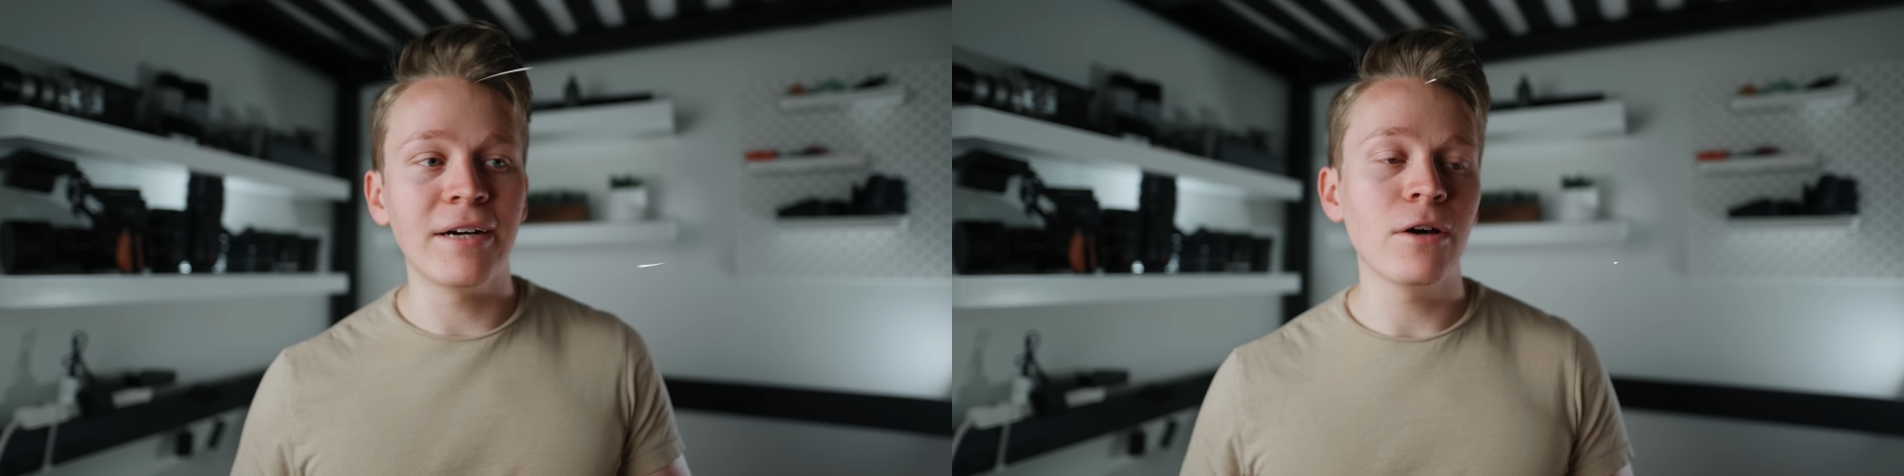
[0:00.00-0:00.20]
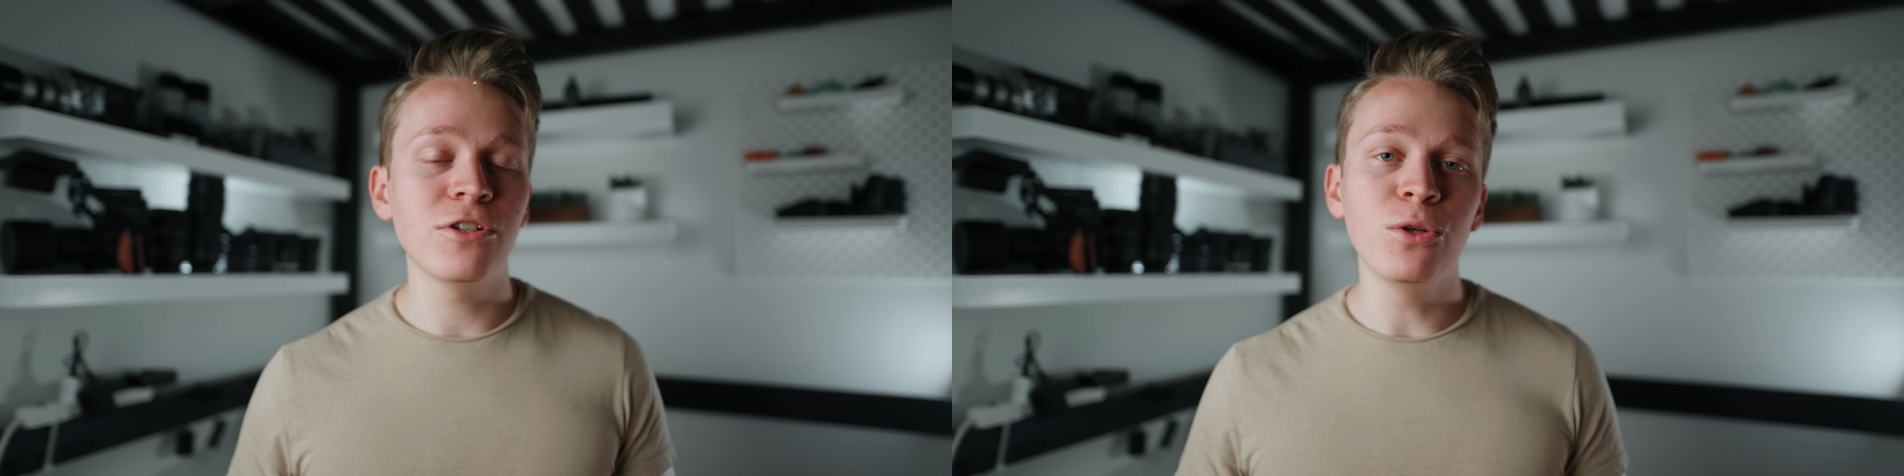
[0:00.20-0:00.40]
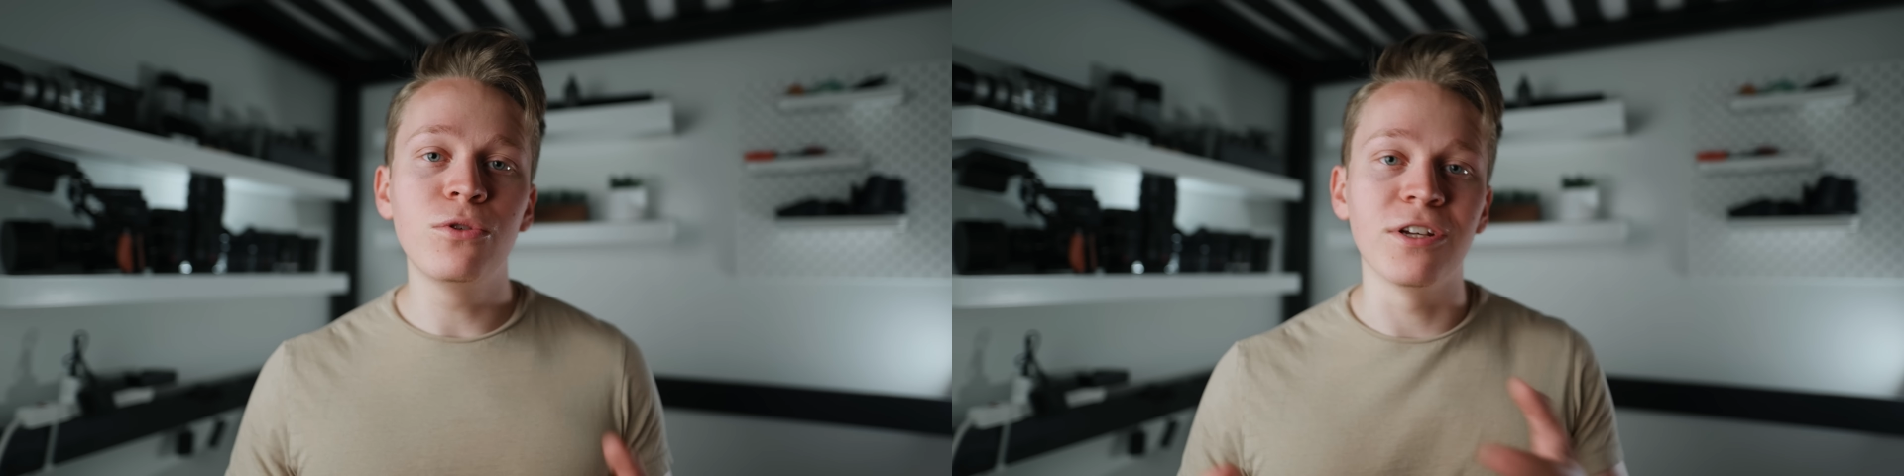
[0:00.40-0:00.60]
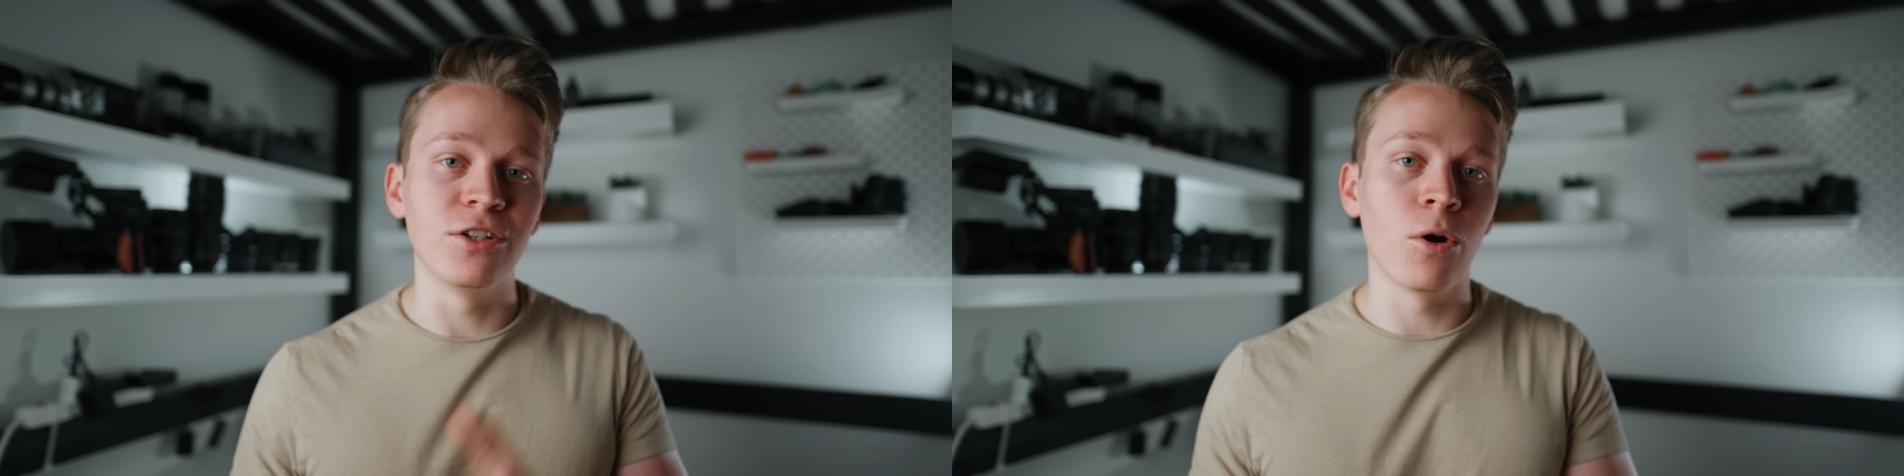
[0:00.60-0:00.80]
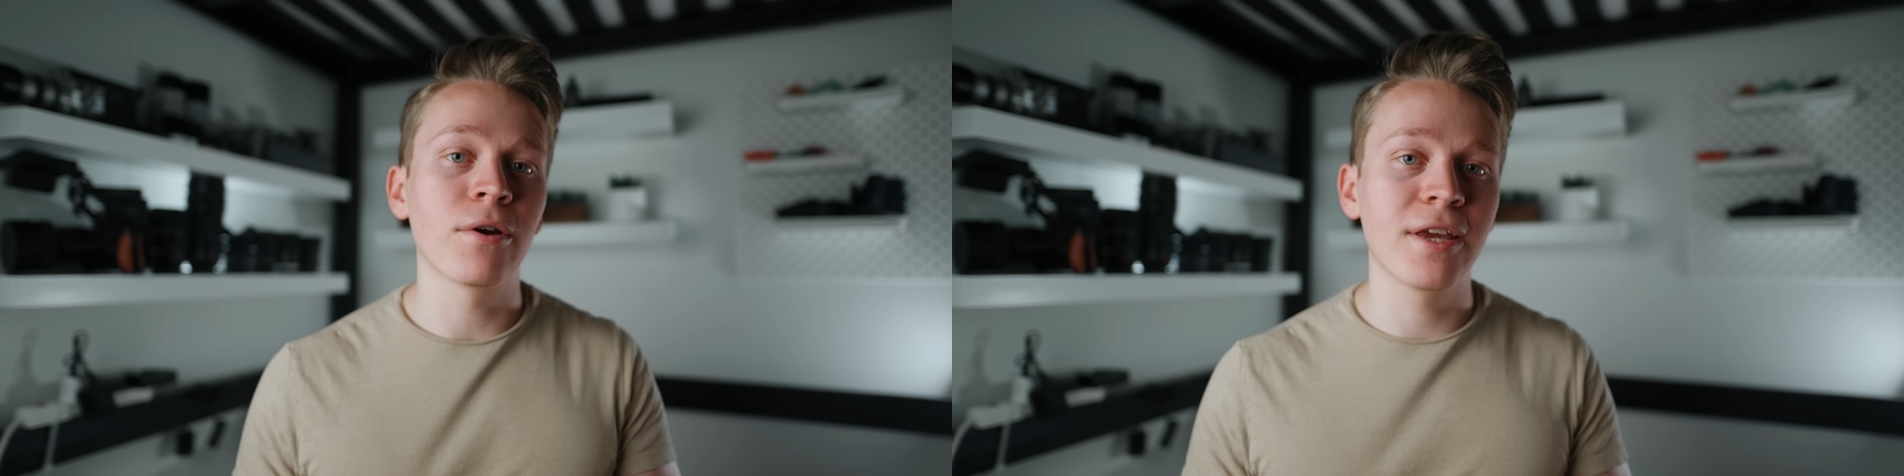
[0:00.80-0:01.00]
allows you to
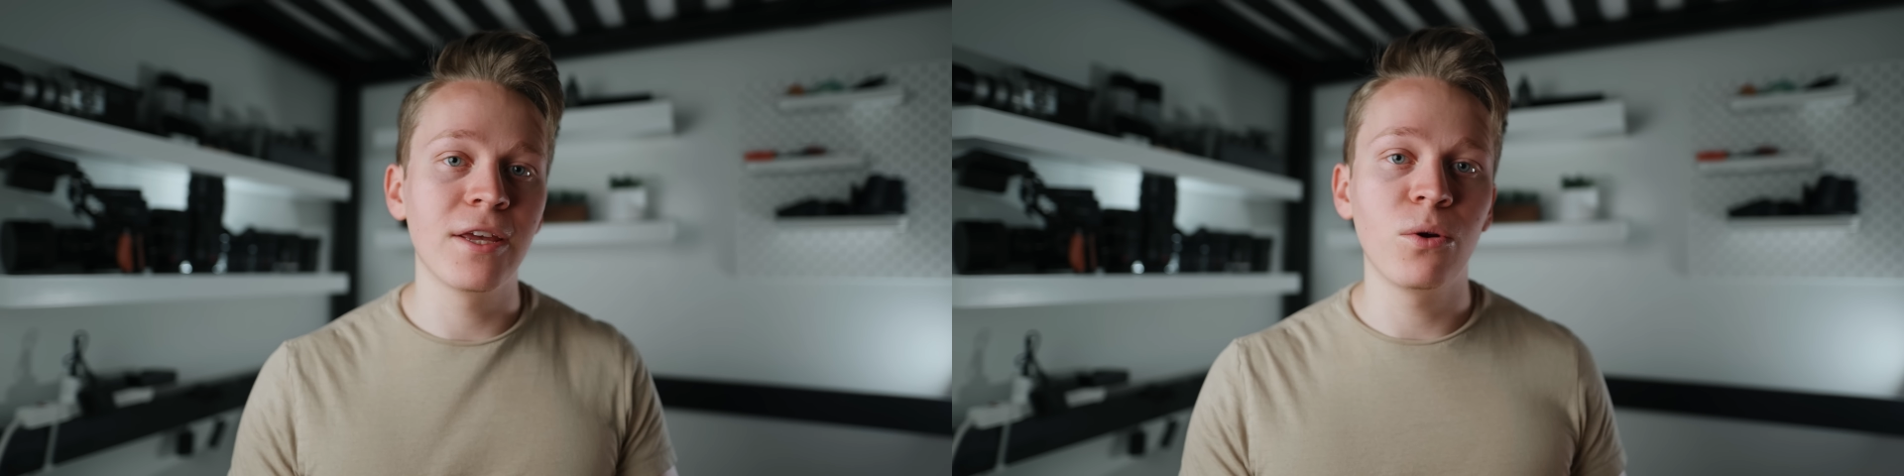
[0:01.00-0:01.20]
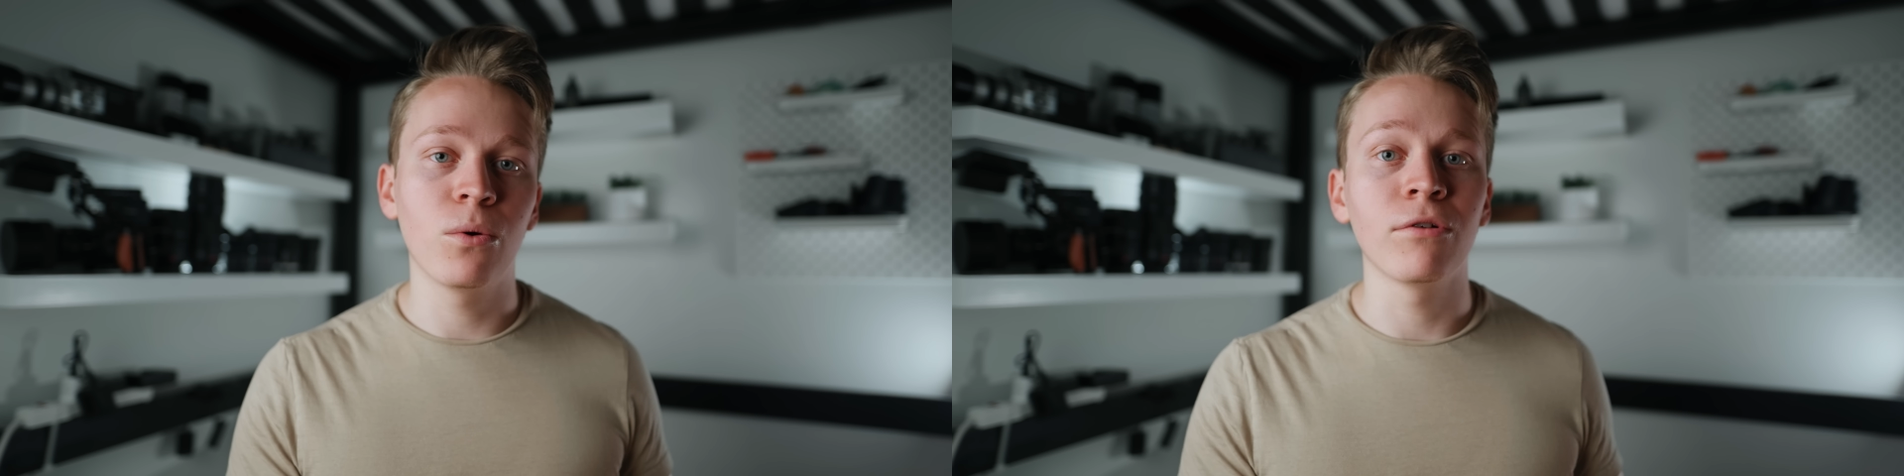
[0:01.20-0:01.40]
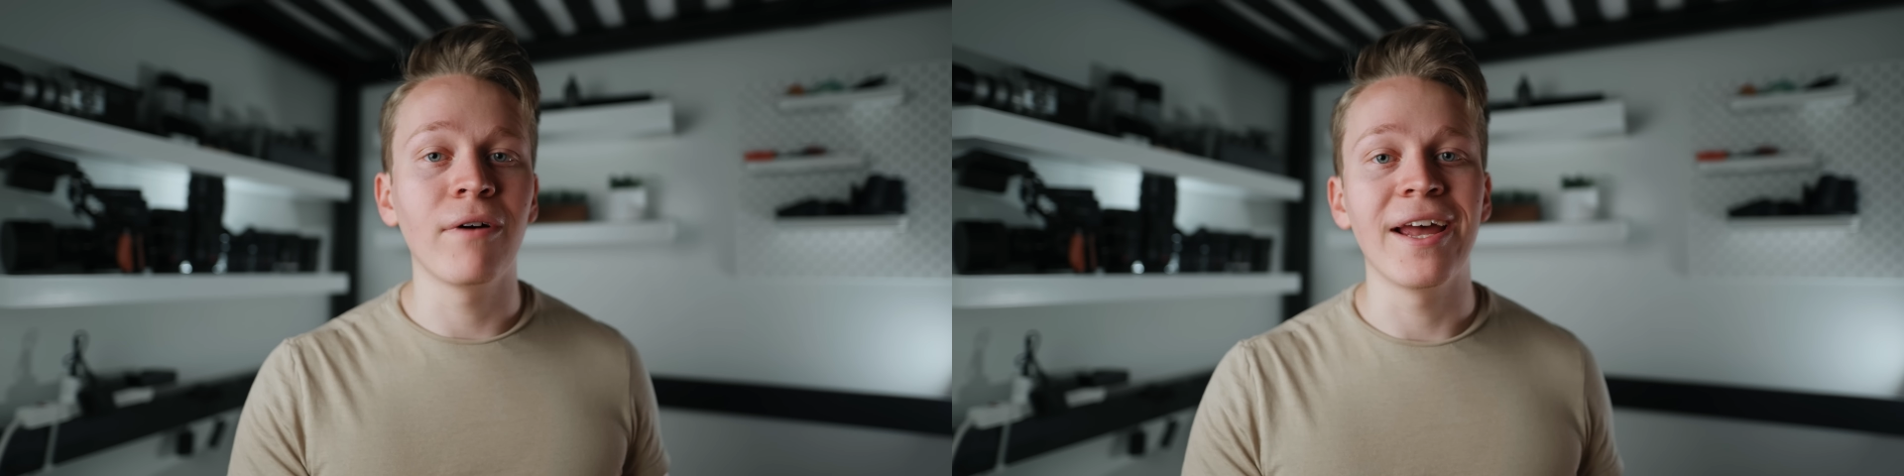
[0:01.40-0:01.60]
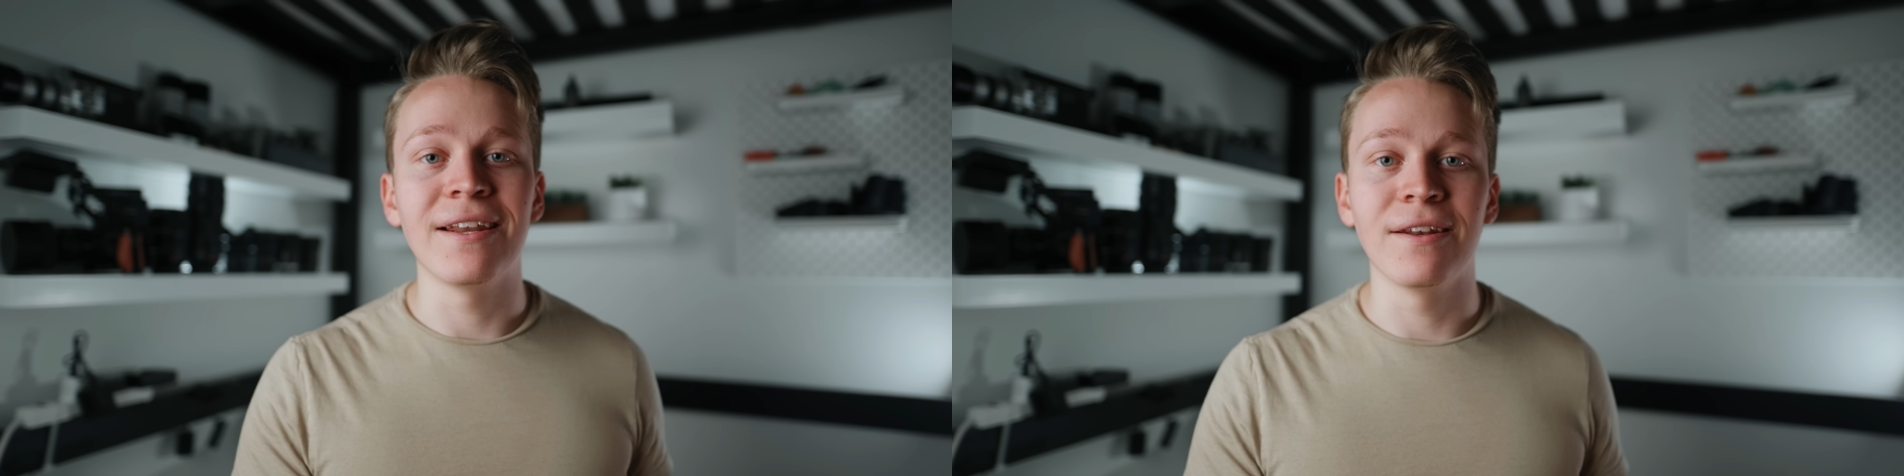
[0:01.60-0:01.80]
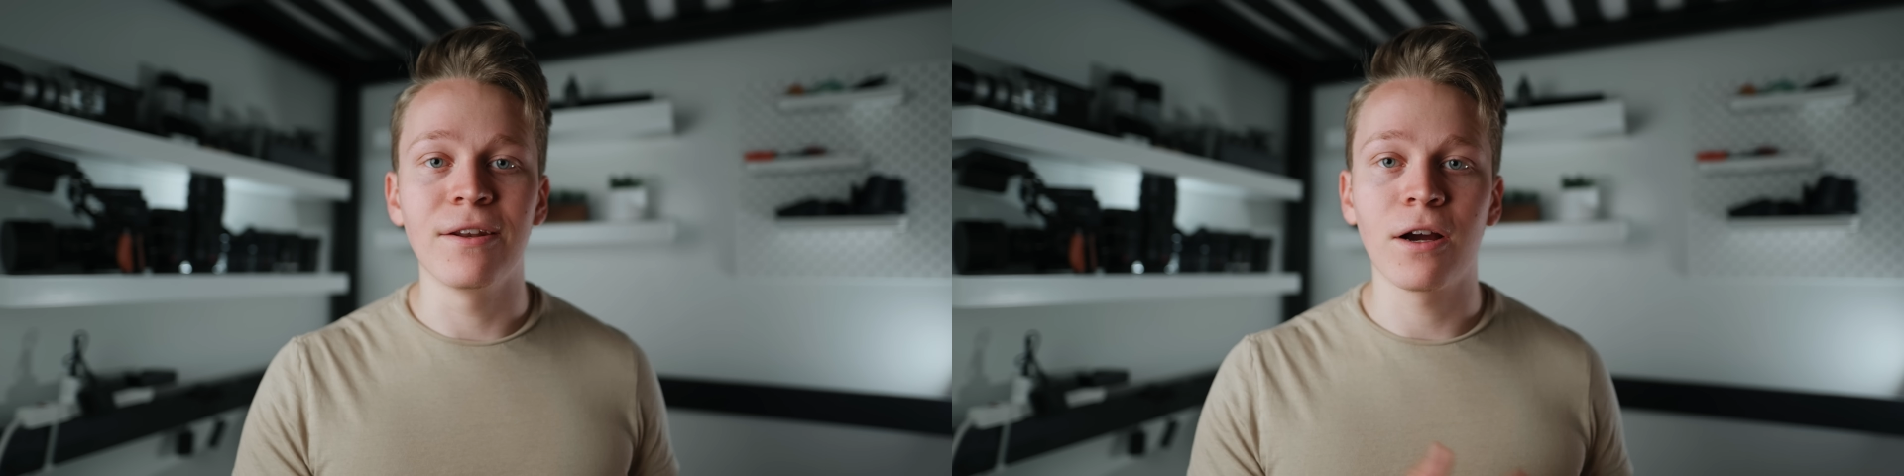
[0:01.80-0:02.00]
darken or
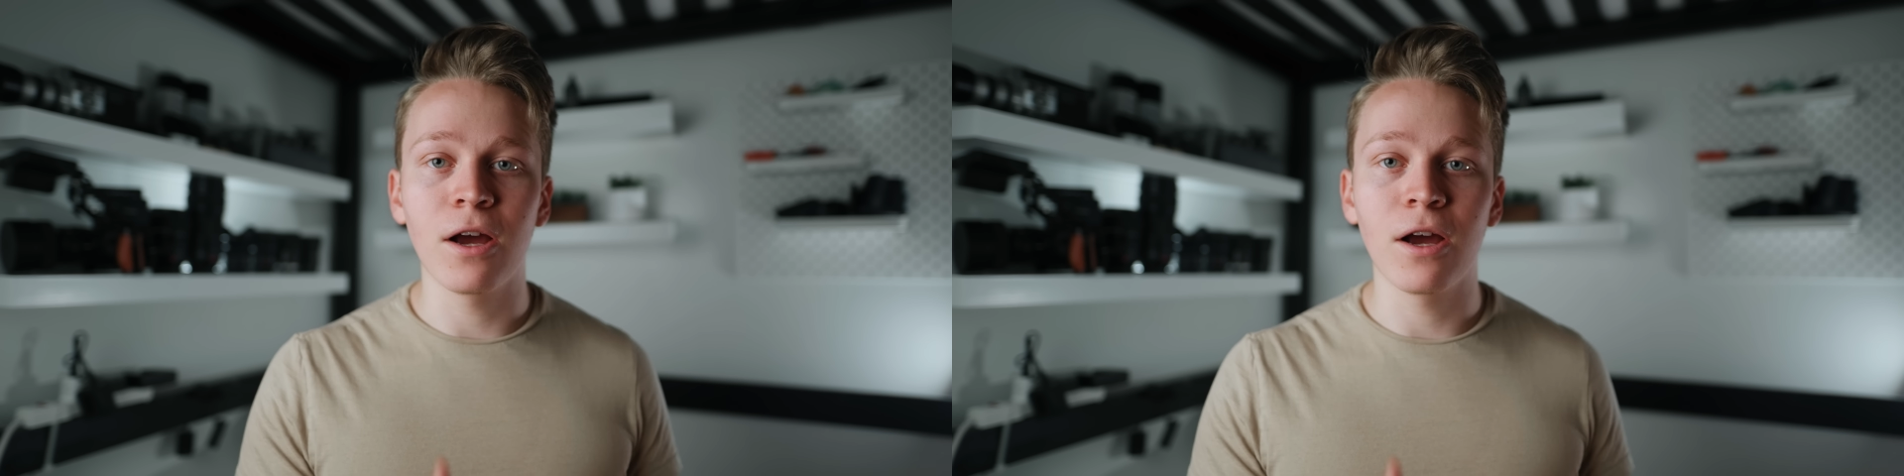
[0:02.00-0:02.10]
lighten a